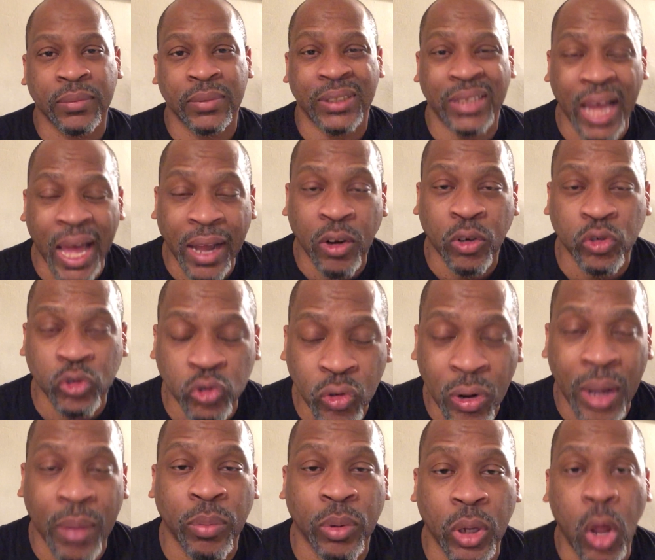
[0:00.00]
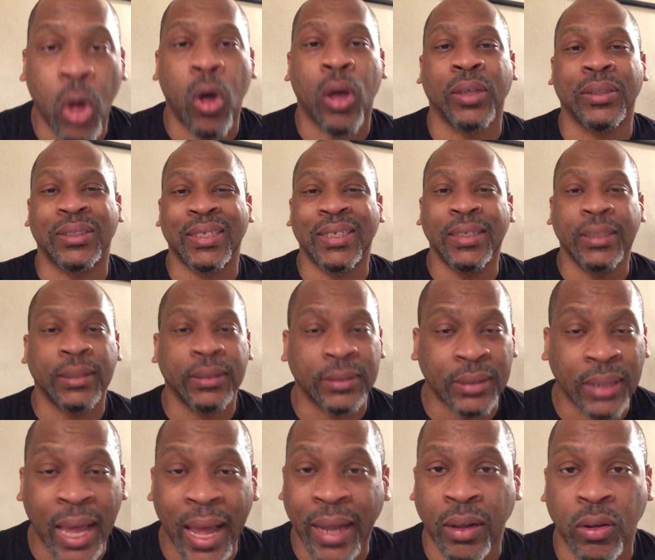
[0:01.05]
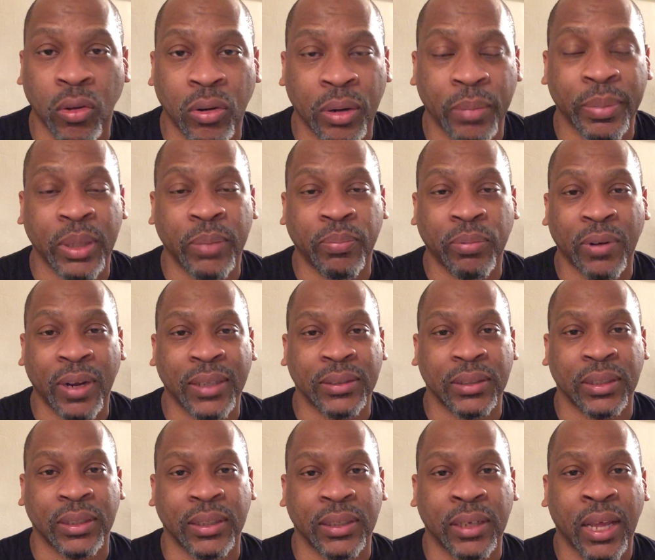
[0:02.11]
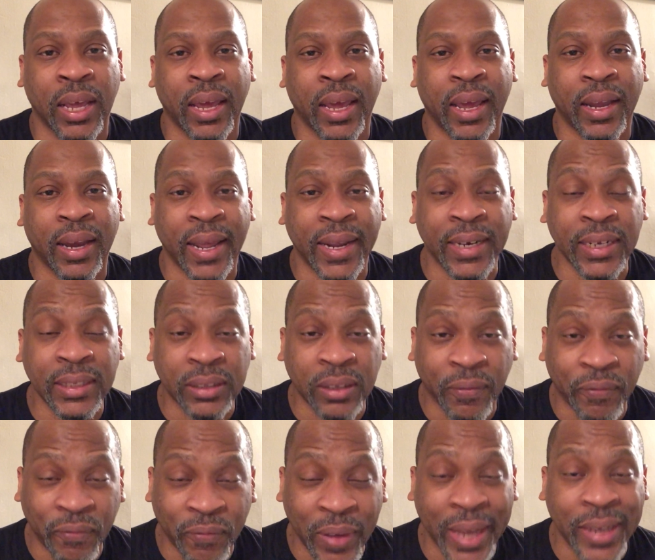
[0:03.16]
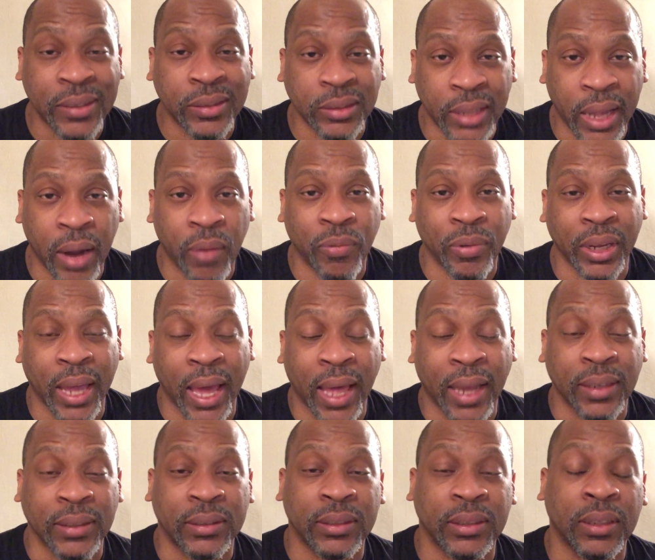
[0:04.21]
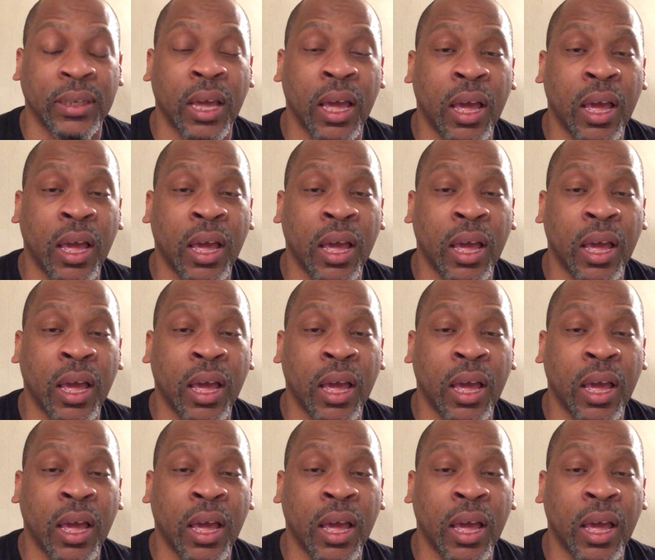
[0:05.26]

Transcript: Donald Trump lost. He is not going to be president, and they need to face that reality.